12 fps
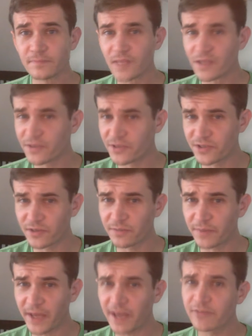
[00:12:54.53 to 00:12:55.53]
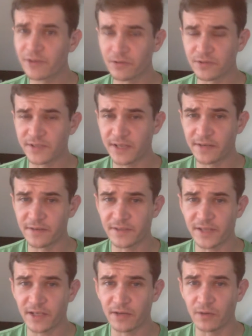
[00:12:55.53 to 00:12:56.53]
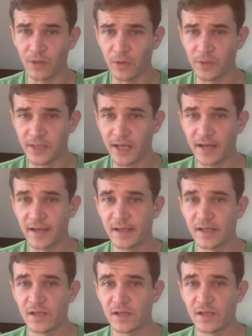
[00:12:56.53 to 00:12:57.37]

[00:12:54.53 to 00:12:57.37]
There's certain behavioral standards that go along with that.